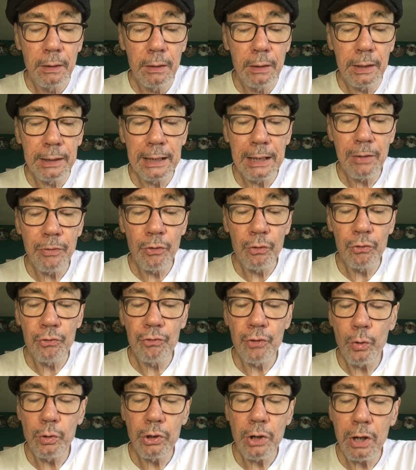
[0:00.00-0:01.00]
Again, there's
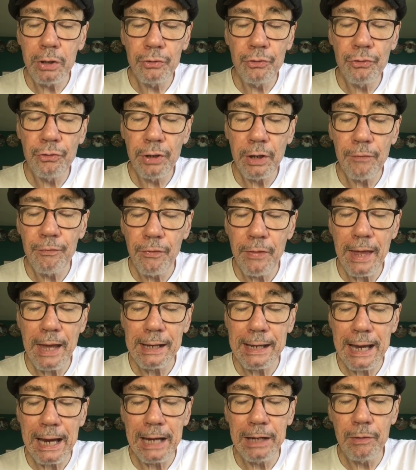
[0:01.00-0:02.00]
no yardstick for that
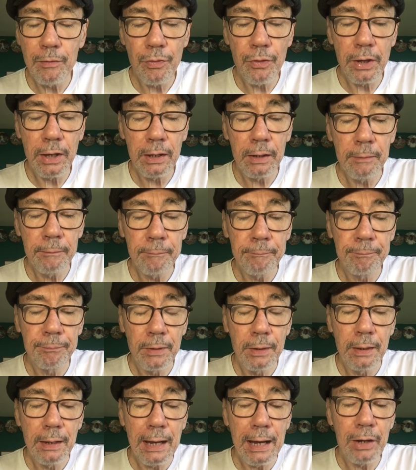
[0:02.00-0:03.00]
kind of thing.
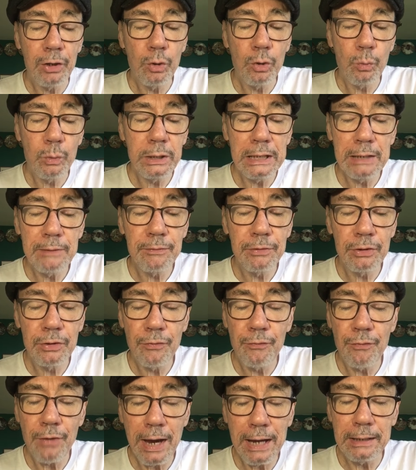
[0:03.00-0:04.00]
How do we even
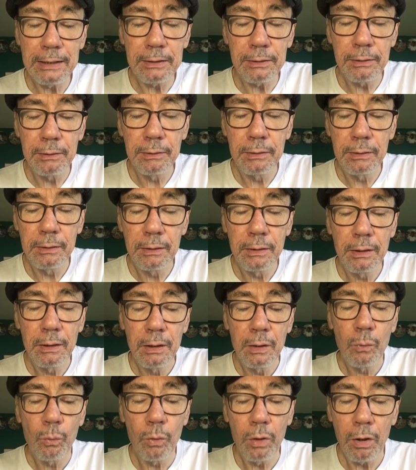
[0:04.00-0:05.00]
define it?
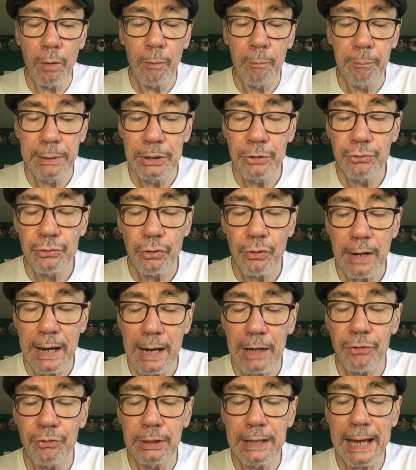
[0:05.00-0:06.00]
Well, Beecher
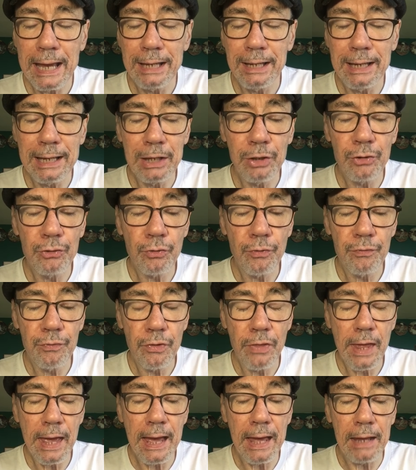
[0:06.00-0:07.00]
actually had an answer for
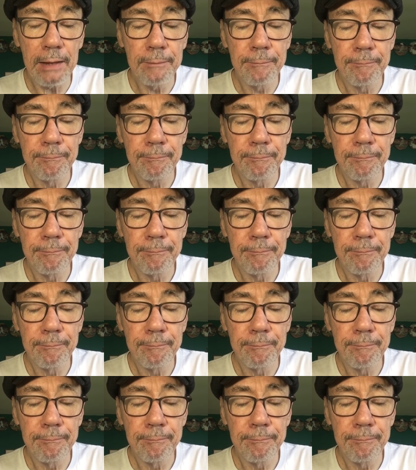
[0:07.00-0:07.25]
that.